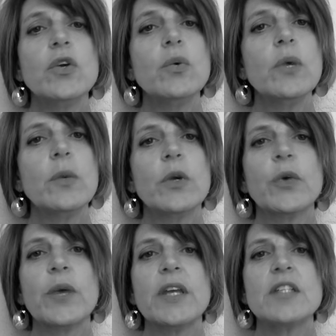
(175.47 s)
who we were
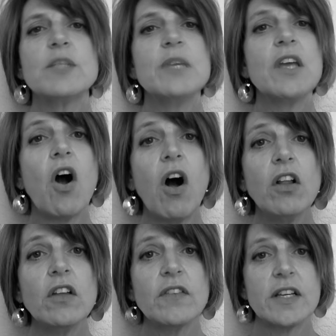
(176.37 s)
created to be,
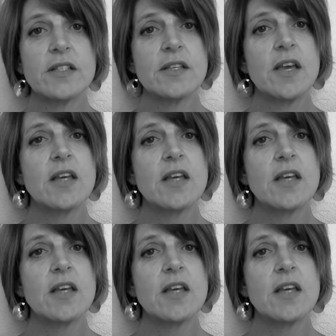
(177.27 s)
all of us,